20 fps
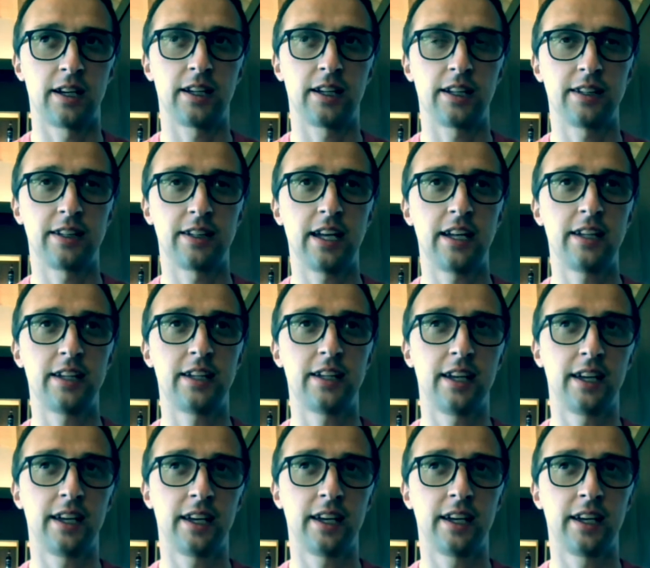Then
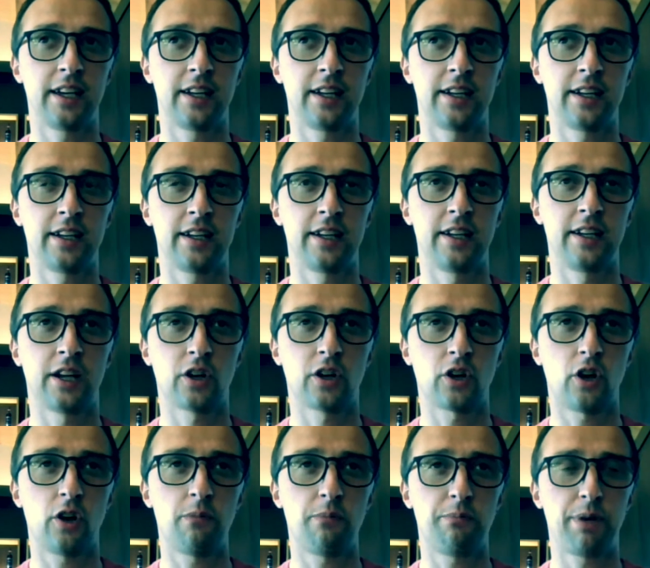the
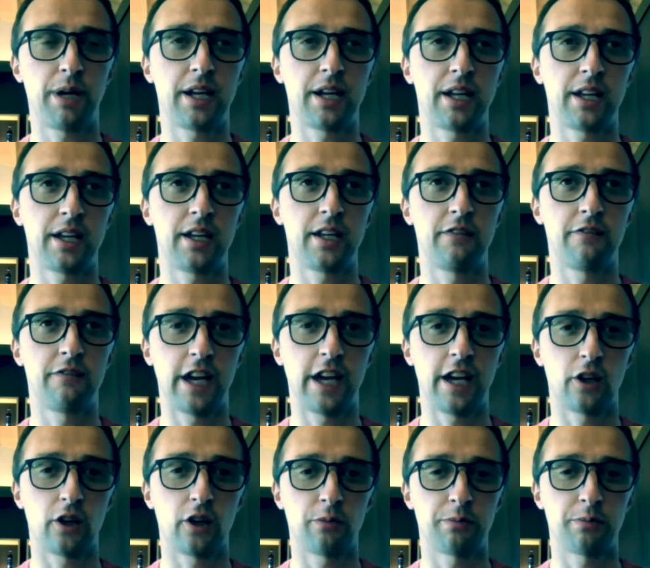company
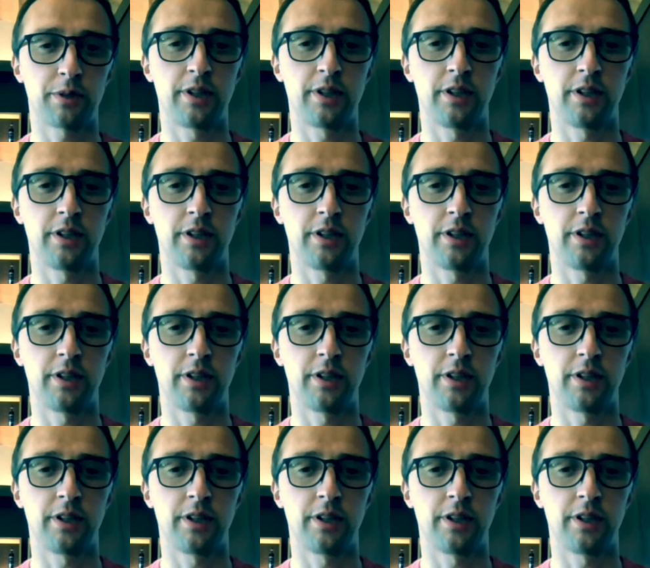developed,